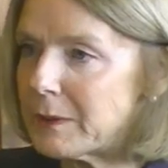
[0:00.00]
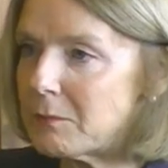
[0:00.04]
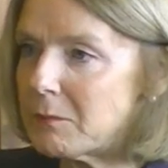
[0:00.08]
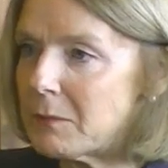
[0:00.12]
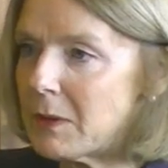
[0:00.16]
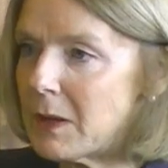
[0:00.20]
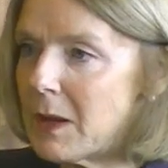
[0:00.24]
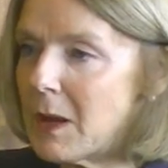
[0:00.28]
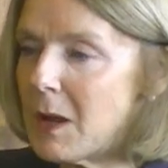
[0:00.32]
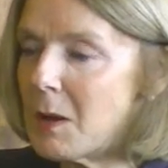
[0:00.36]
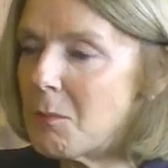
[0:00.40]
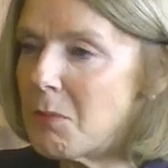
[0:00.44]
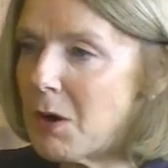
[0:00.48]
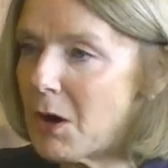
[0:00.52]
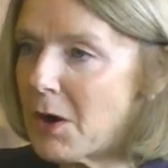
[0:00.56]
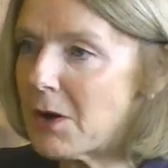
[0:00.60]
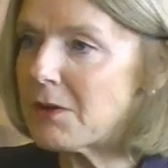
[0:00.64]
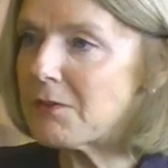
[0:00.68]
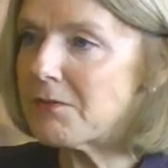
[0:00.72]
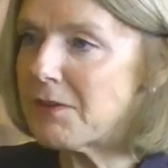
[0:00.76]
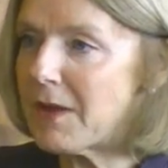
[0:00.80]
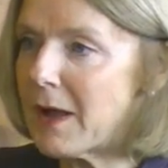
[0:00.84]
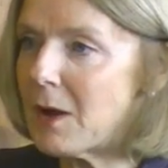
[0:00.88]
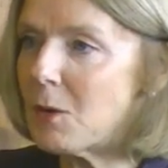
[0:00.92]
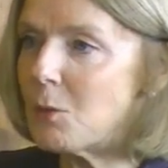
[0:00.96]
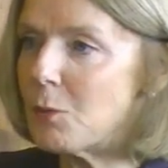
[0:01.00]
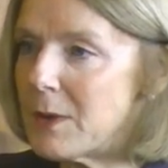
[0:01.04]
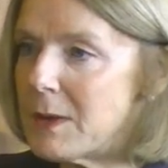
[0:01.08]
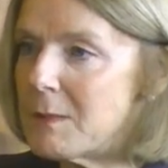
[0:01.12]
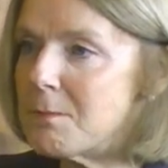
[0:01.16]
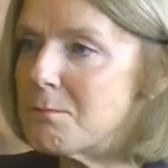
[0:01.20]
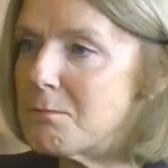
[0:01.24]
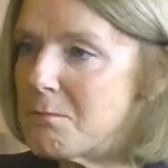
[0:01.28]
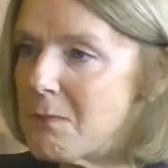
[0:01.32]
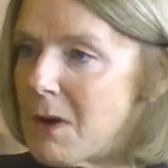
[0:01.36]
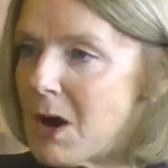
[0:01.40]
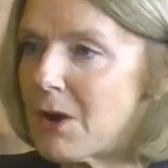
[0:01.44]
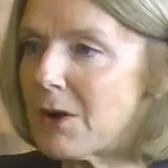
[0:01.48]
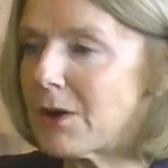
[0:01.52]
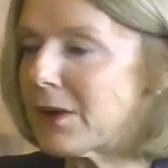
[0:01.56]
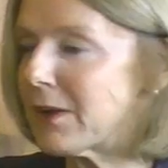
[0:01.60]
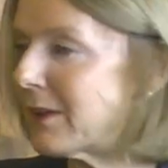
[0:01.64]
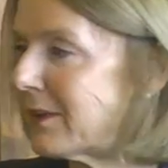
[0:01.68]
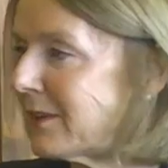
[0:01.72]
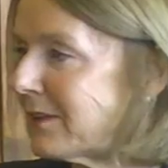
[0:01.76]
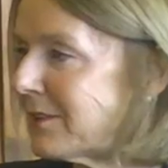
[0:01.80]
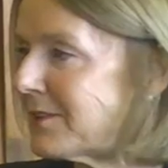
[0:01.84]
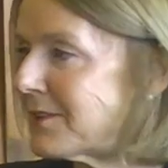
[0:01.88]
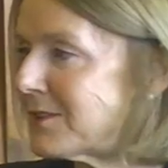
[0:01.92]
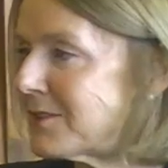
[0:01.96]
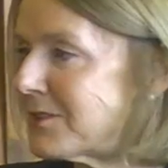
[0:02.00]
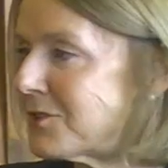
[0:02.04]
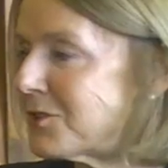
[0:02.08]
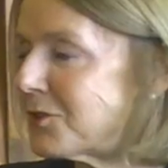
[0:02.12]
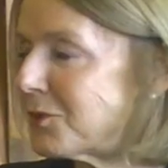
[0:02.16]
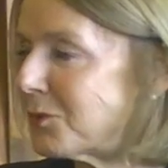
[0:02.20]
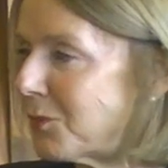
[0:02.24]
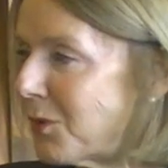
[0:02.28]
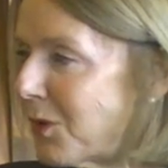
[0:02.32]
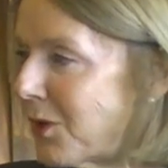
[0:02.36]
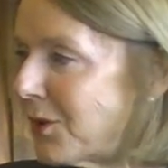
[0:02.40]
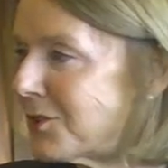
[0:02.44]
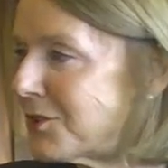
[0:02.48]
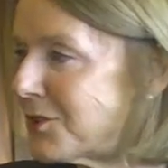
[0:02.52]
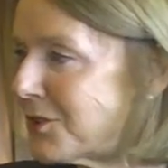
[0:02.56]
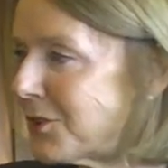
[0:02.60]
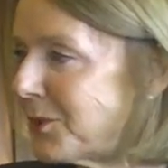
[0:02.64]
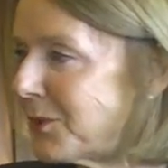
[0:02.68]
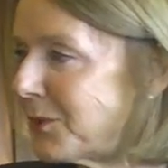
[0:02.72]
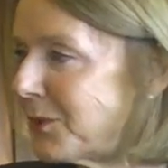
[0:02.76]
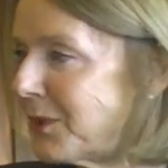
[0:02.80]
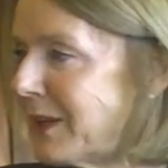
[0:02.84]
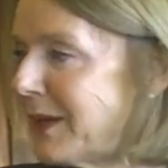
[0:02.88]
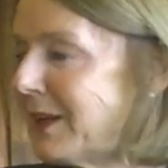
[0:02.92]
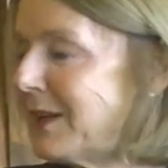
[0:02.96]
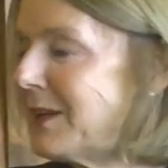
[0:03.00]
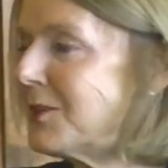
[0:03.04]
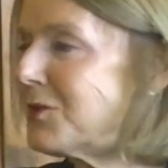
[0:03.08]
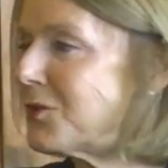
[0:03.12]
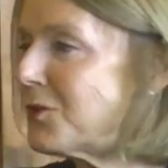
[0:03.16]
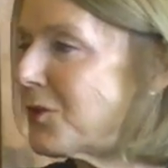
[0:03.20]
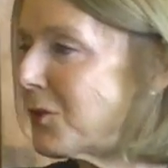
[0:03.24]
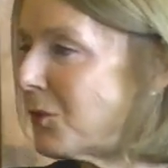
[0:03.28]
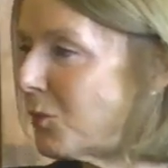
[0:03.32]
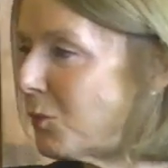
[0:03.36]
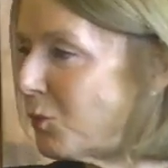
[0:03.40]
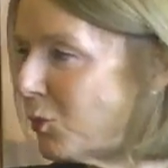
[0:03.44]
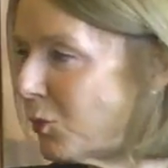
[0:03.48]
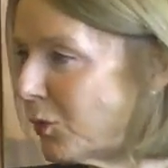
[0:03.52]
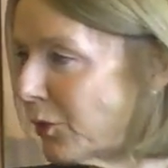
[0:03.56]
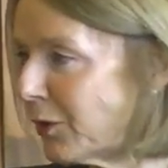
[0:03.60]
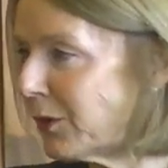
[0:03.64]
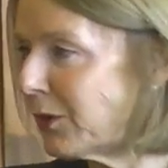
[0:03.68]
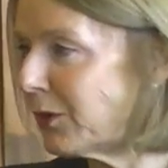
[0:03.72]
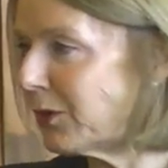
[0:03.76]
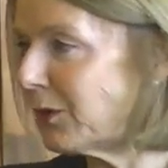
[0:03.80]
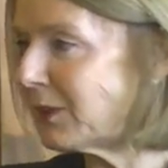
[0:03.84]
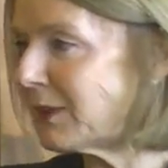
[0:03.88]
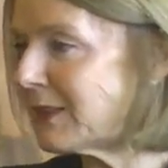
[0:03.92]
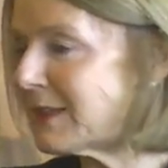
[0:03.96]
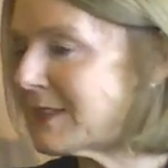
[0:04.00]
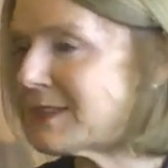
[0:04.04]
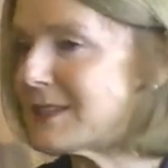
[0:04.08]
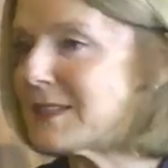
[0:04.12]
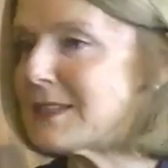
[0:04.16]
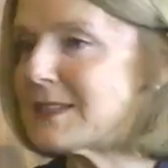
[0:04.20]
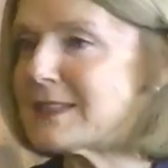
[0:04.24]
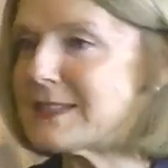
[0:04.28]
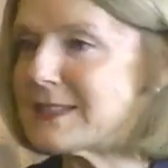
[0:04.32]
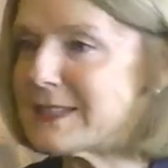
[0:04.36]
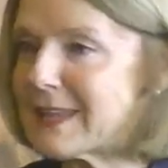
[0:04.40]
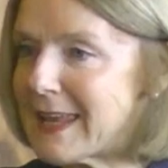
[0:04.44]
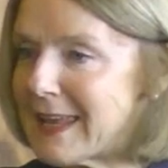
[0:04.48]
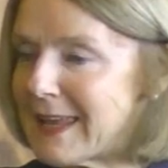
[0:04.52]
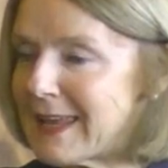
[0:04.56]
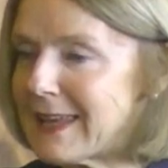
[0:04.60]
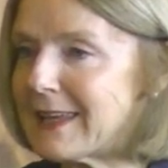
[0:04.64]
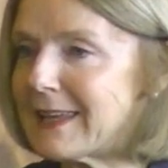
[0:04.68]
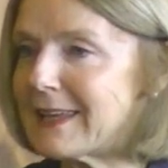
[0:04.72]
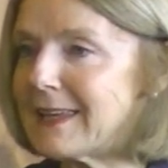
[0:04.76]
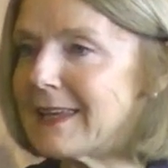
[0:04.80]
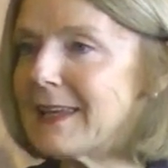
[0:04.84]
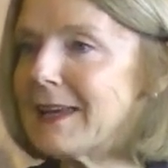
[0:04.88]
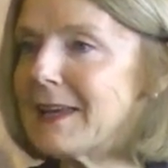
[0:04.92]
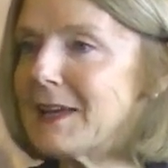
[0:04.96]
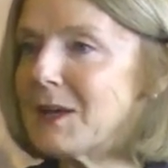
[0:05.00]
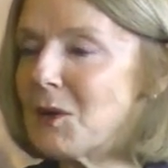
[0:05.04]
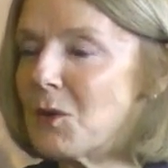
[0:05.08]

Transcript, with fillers: And part of how we market Toronto to the world is to say,